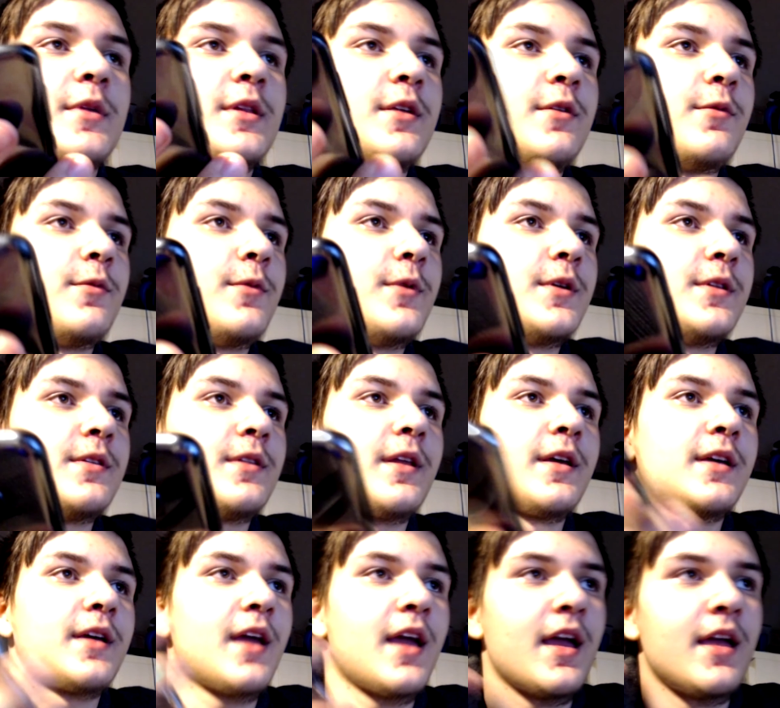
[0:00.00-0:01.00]
with.
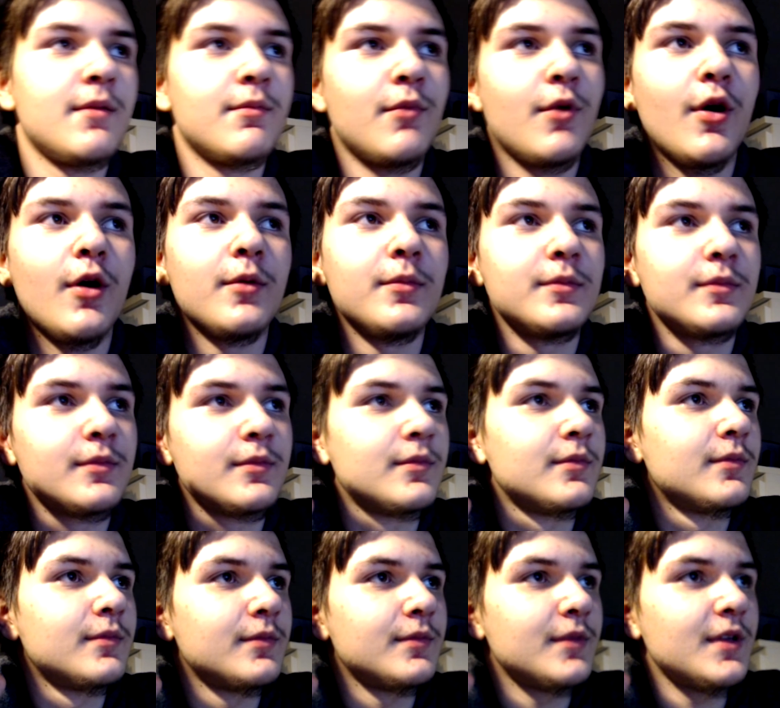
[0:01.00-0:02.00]
Like, hey mom,
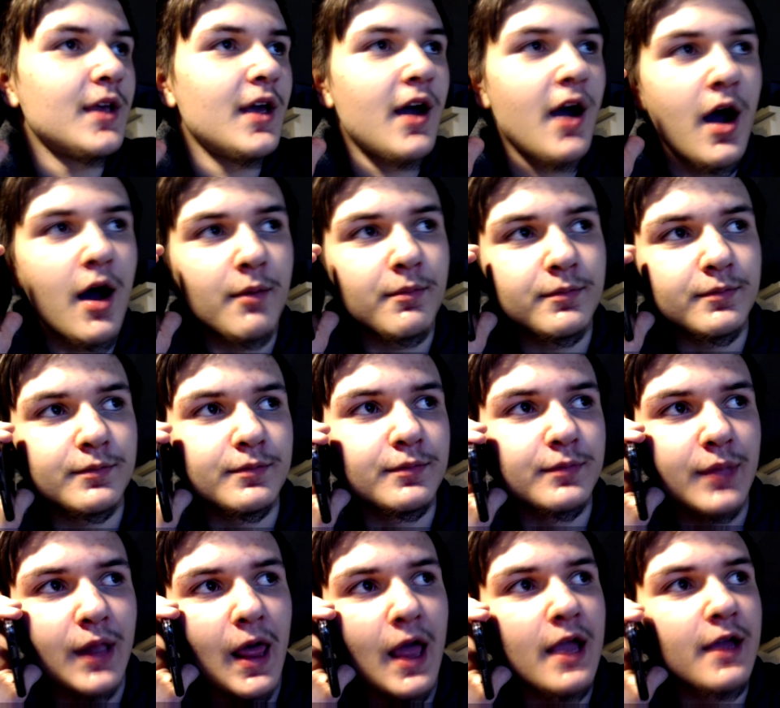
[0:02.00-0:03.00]
yeah, I'm
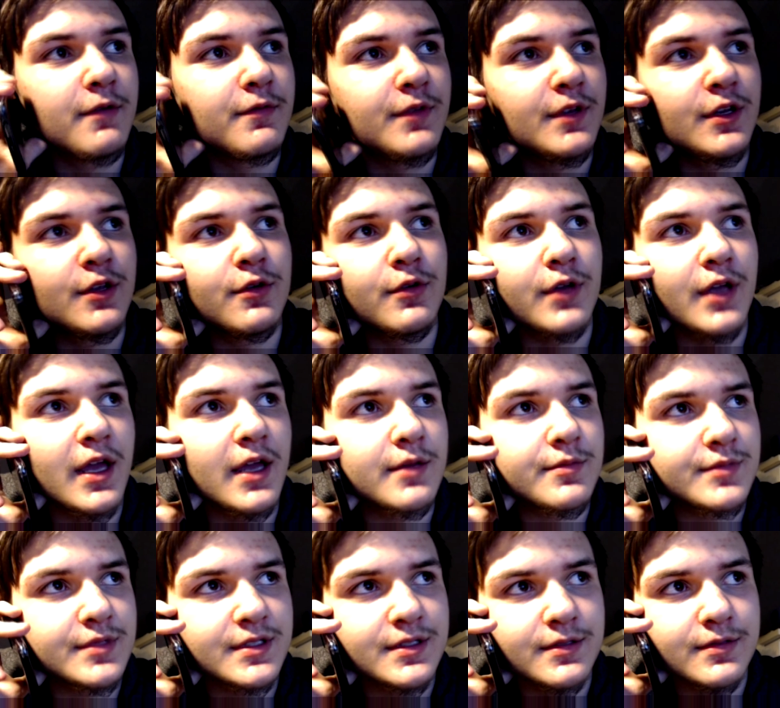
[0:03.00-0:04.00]
playing video
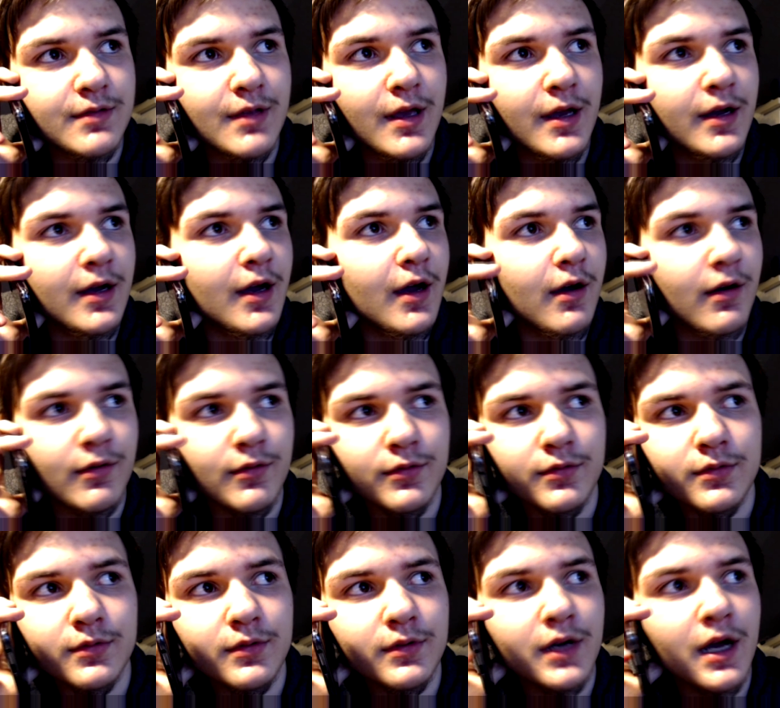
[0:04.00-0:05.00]
games. Yeah, how
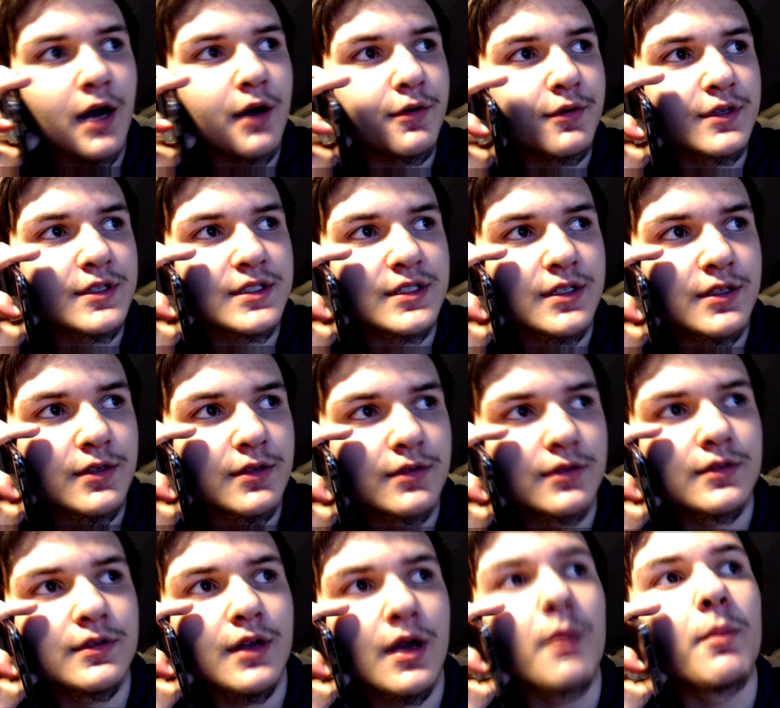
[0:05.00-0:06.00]
is it?
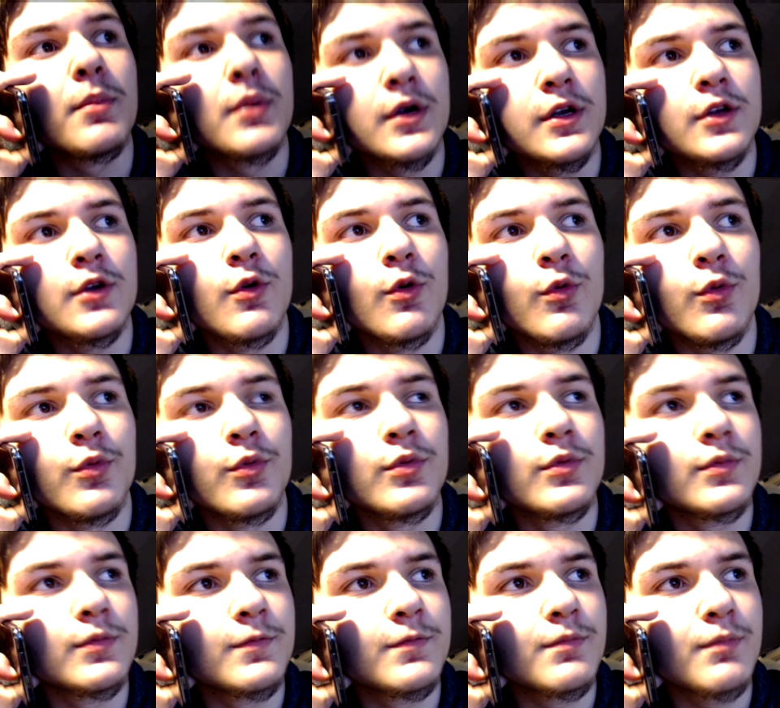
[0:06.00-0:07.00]
Pretty cool.
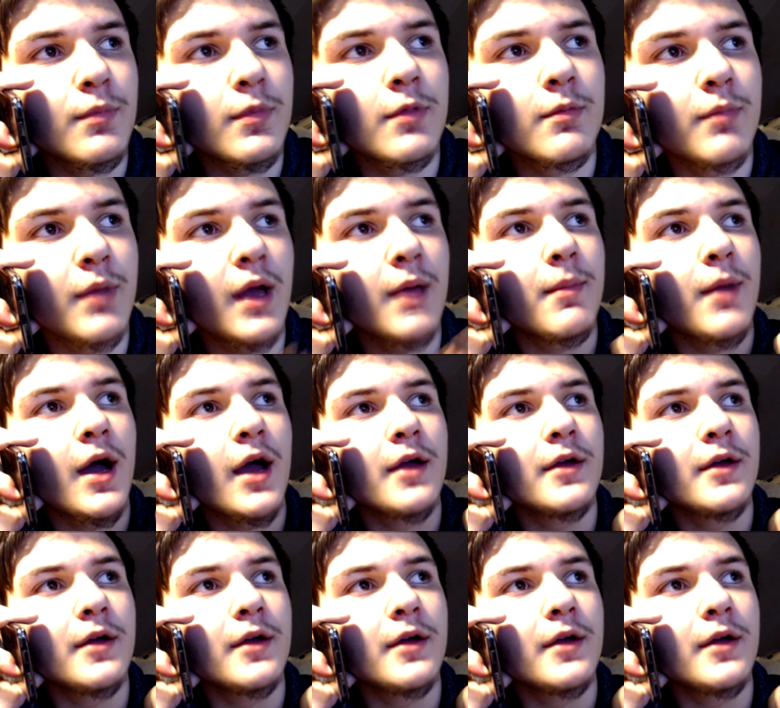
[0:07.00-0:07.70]
Bye bye.